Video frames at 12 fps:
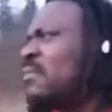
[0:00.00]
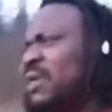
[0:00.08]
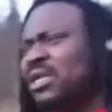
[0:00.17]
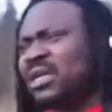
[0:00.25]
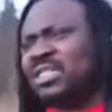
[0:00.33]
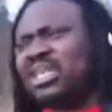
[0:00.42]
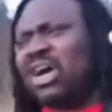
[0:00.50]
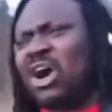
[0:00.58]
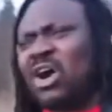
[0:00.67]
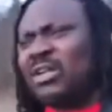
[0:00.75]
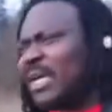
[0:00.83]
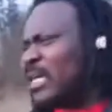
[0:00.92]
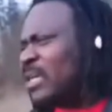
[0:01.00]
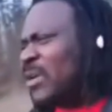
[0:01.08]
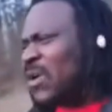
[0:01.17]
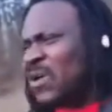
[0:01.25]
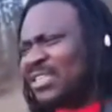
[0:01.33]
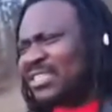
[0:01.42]
because all they
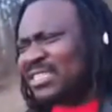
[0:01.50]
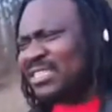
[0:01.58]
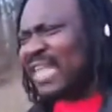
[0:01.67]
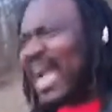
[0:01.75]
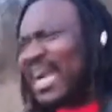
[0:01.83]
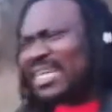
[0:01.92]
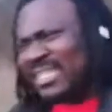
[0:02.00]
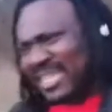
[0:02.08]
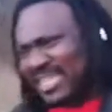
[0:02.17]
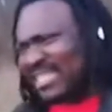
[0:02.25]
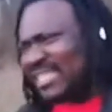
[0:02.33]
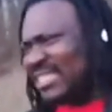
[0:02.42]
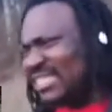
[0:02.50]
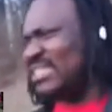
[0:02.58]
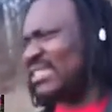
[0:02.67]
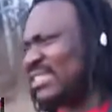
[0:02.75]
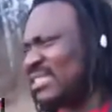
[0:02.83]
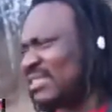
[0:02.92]
know is
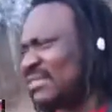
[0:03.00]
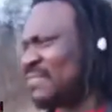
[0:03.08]
darkness.